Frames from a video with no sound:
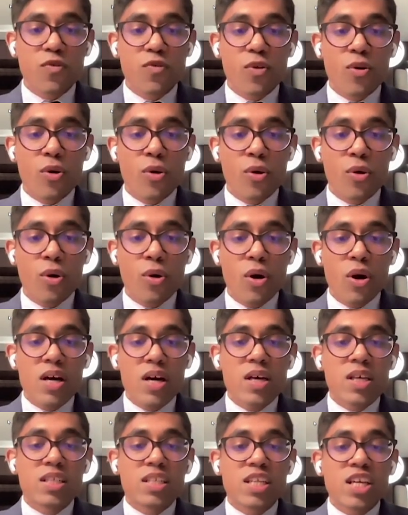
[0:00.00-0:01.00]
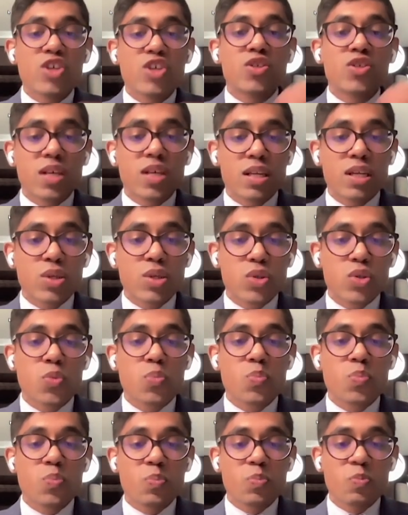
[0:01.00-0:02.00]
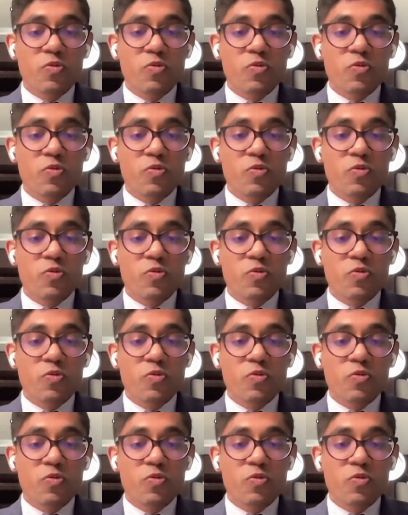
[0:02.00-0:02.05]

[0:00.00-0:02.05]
for niche sellers to